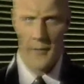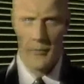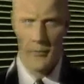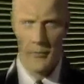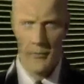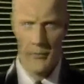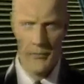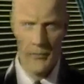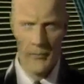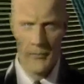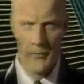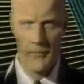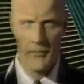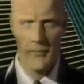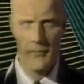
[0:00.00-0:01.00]

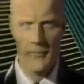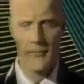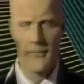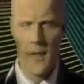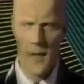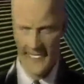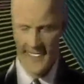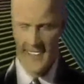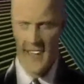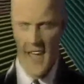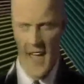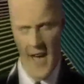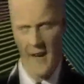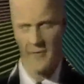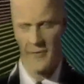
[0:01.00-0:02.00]
Mm.
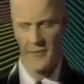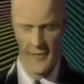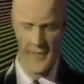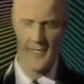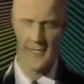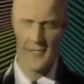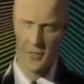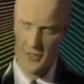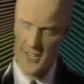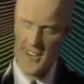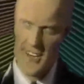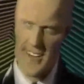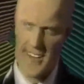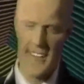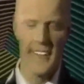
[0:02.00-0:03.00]
No spankings to
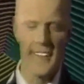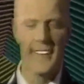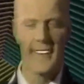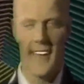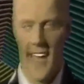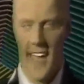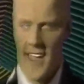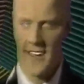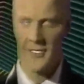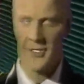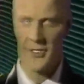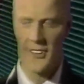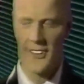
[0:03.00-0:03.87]
be found there.